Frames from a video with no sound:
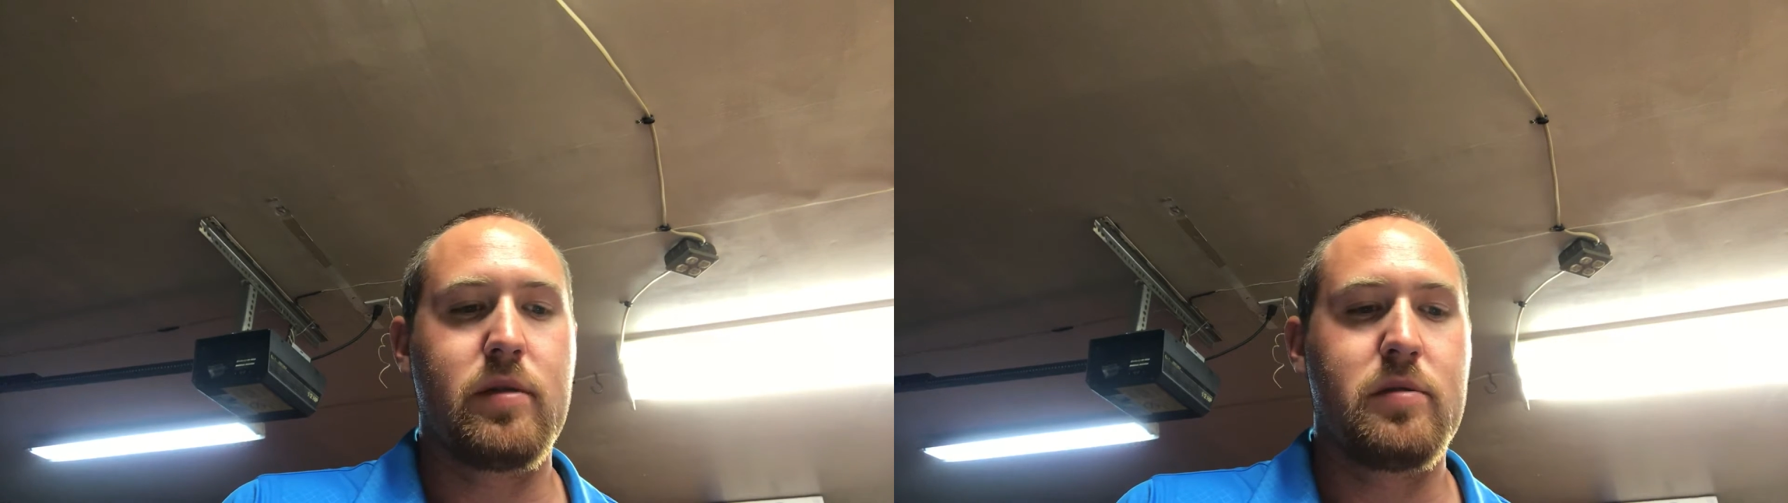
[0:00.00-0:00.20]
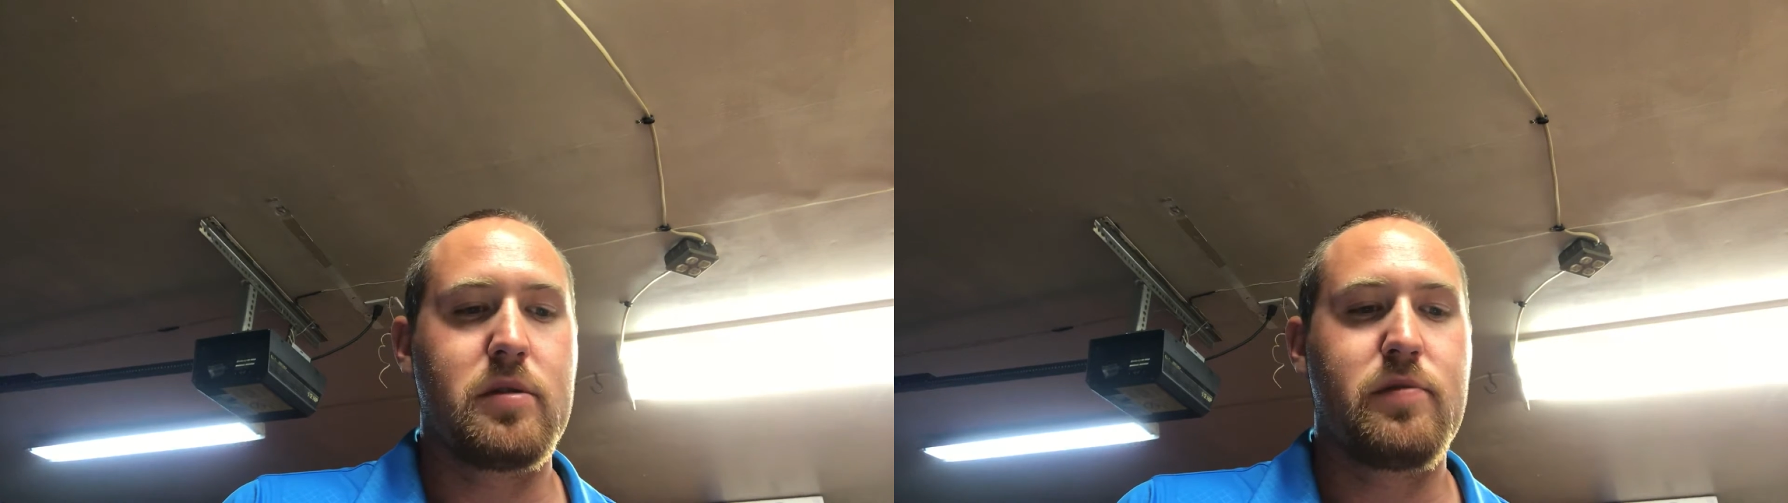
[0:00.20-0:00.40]

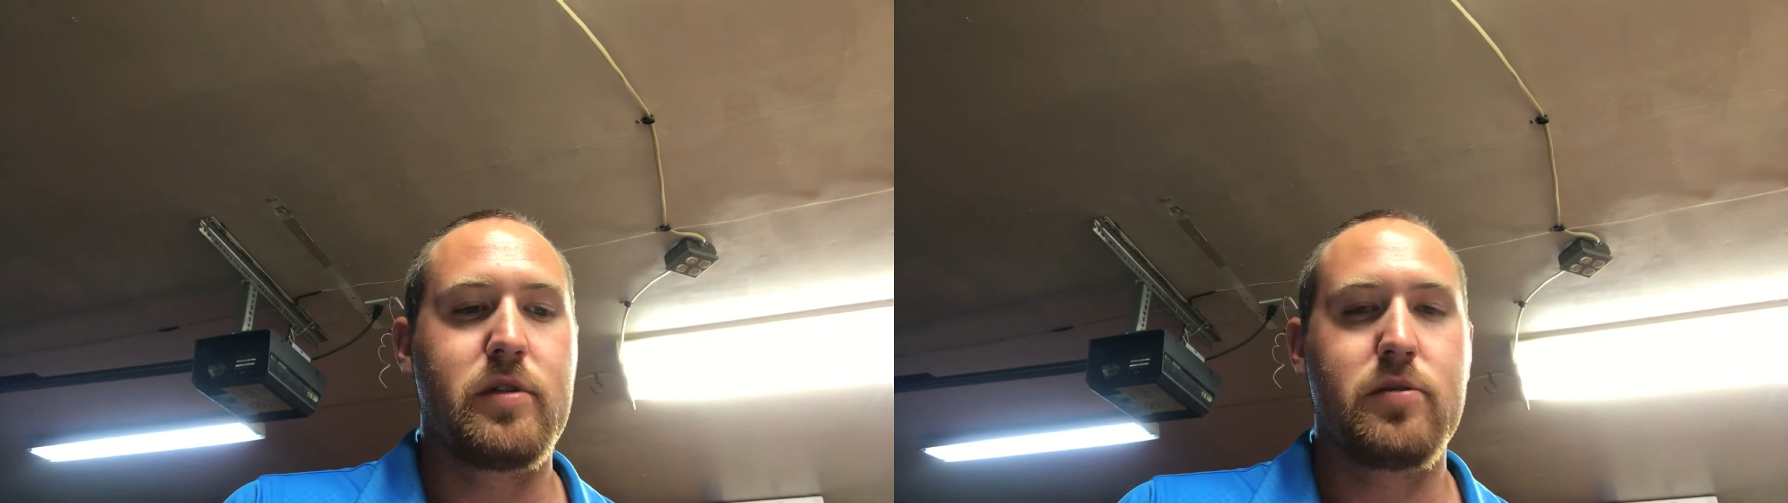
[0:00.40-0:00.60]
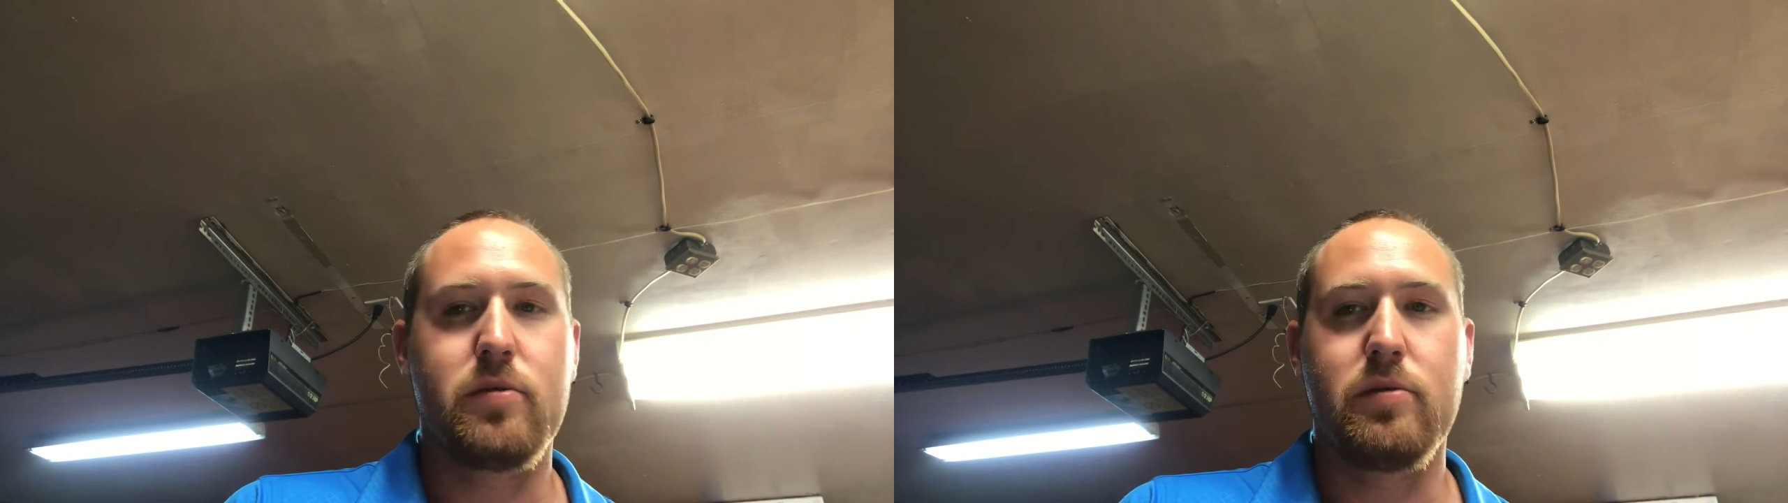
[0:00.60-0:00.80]
lose
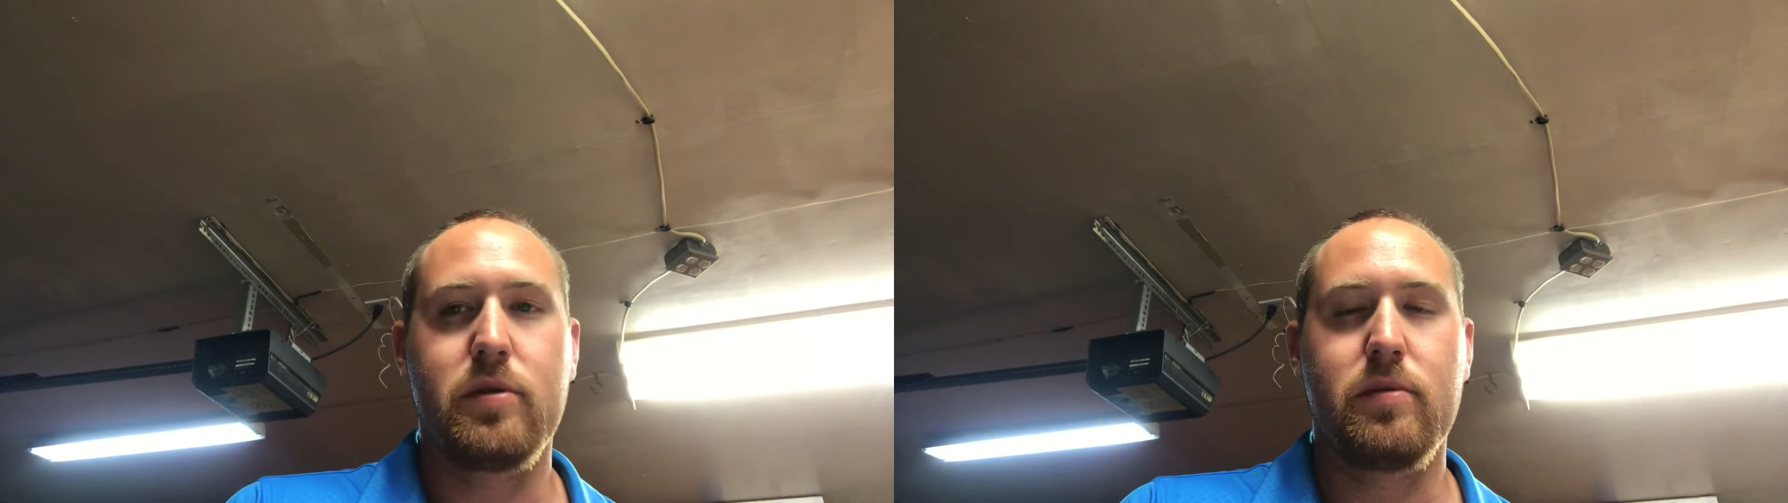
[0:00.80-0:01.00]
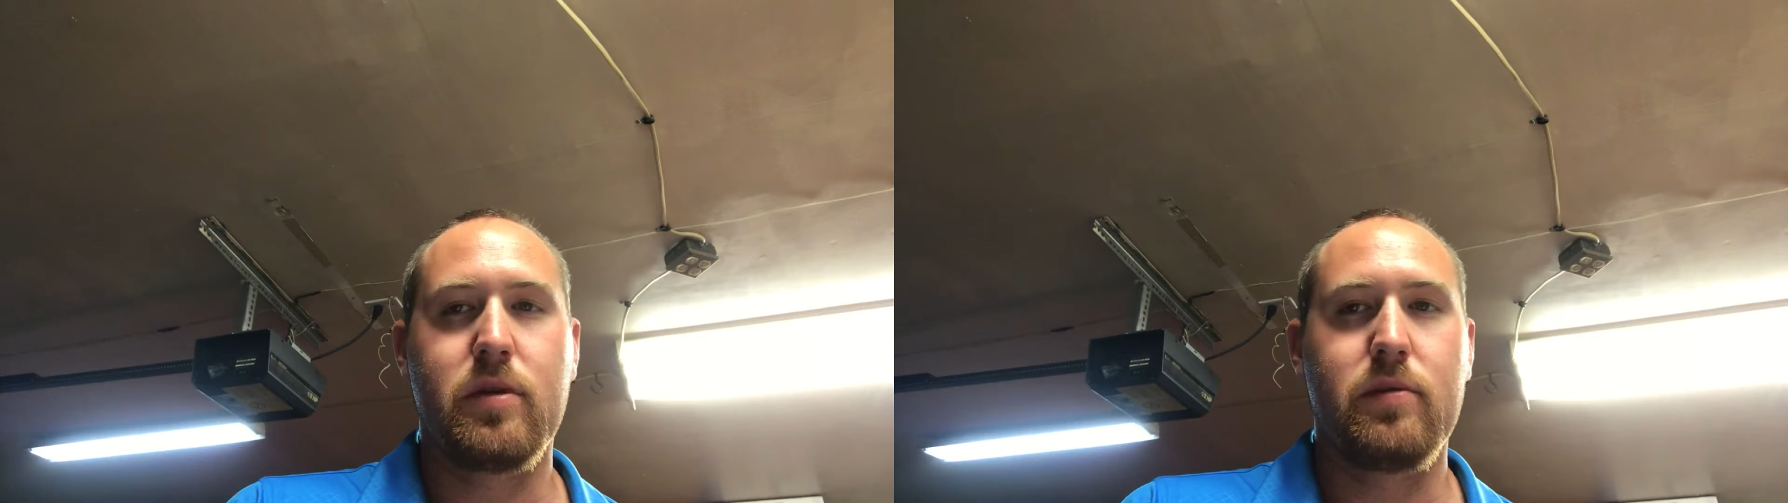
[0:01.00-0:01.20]
visual with
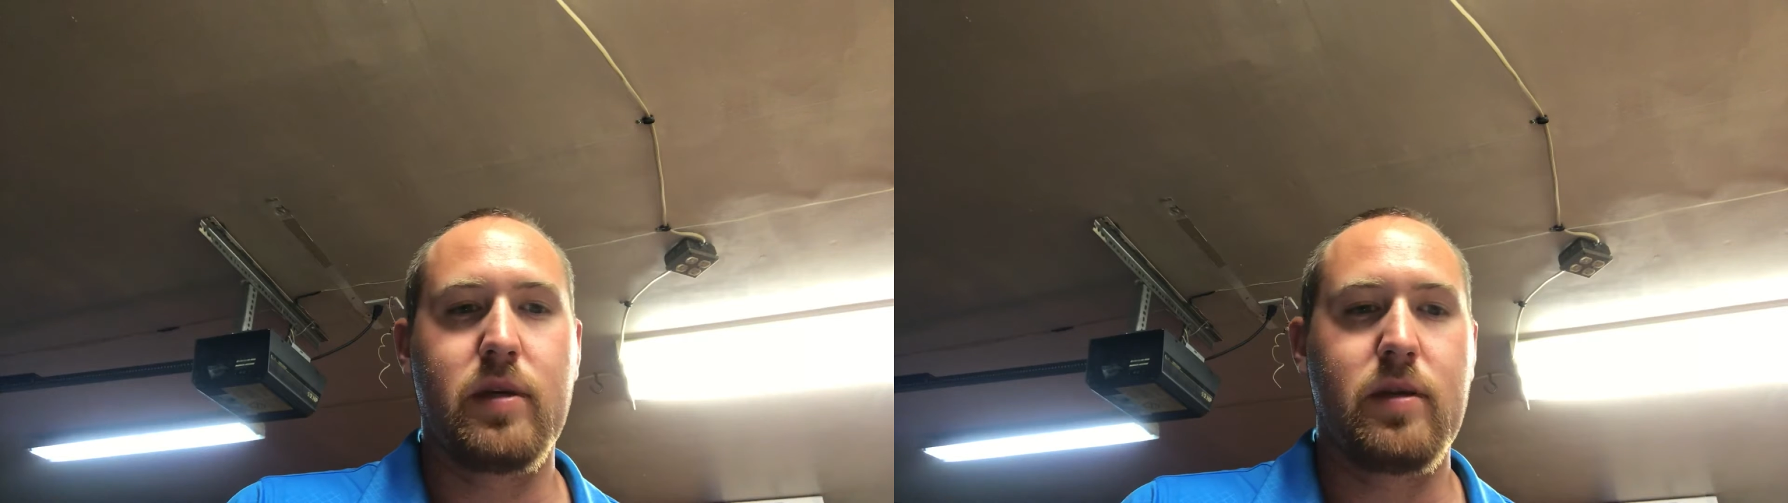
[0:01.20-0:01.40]
the runway,